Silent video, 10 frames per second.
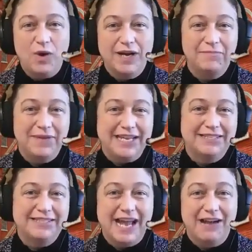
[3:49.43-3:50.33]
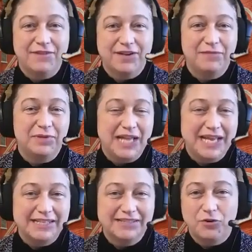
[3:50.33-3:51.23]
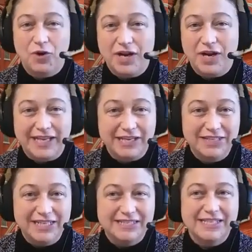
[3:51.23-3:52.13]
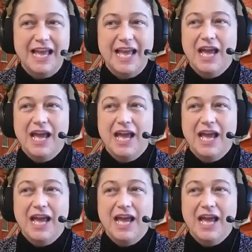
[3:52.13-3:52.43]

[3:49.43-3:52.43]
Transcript: what it means to have a complex chronic illness,